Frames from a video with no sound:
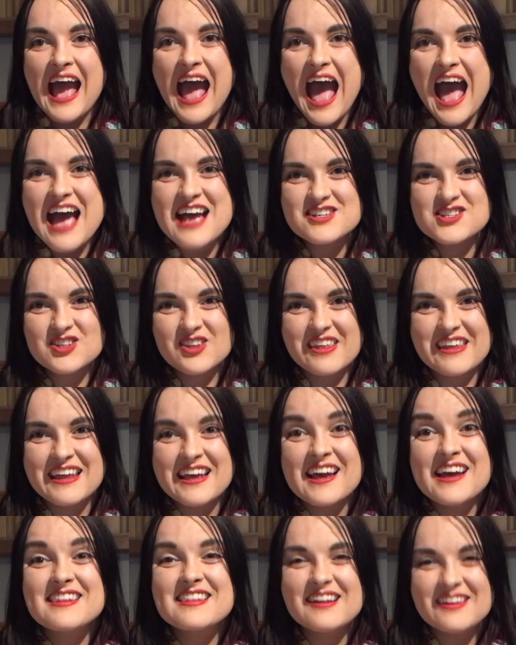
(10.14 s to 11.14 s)
Ashley,
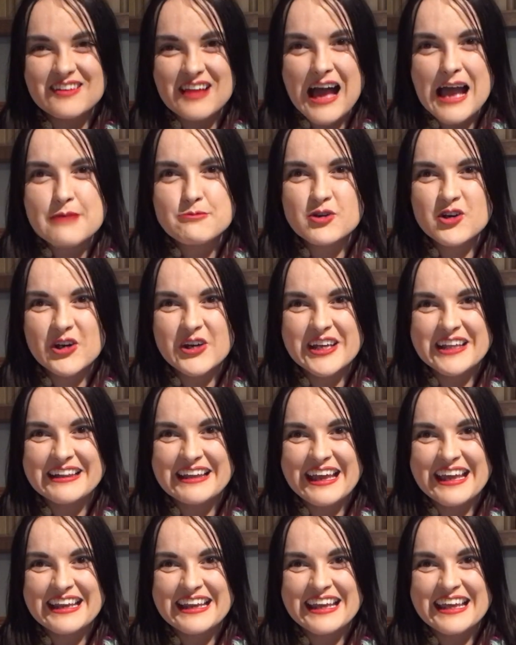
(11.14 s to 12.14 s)
the library
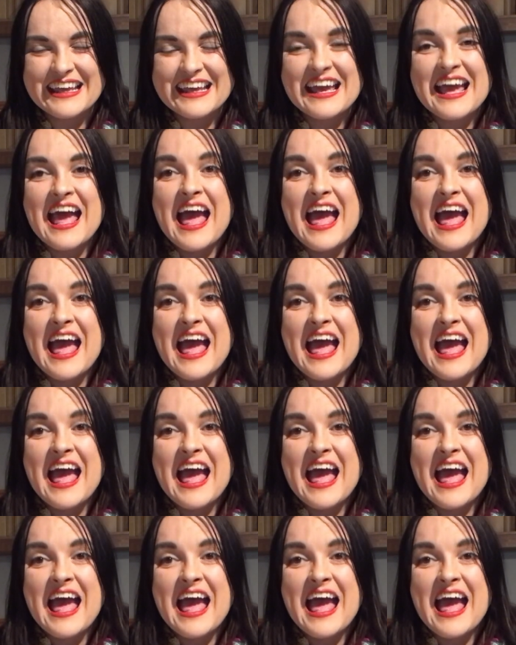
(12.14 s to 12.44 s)
lady,